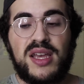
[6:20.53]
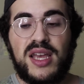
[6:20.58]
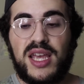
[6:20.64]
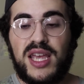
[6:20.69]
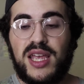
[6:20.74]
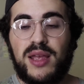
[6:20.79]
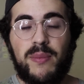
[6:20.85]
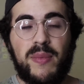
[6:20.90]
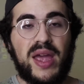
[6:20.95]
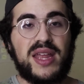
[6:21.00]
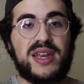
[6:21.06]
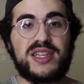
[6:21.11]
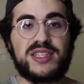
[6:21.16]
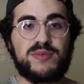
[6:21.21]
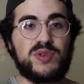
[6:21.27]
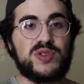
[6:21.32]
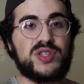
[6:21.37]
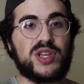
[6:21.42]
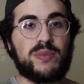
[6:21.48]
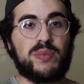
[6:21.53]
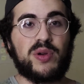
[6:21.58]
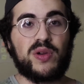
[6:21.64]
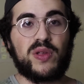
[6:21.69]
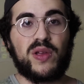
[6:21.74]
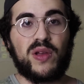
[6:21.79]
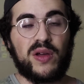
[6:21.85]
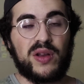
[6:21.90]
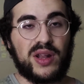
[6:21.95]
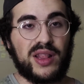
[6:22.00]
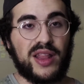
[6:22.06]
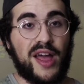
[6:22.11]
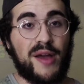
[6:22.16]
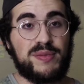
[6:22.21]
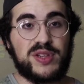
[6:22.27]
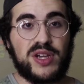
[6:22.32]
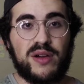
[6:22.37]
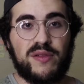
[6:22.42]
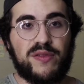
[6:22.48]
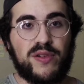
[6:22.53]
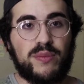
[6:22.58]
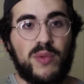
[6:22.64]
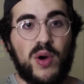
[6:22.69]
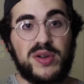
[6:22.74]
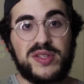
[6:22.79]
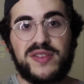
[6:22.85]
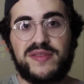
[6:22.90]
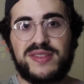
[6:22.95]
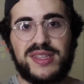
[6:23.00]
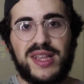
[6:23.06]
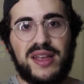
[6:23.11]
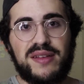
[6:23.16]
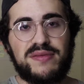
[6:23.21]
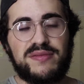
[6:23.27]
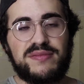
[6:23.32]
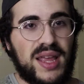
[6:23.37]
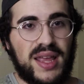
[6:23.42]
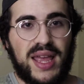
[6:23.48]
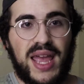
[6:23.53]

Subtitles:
he made his music purely on a laptop for most of his life.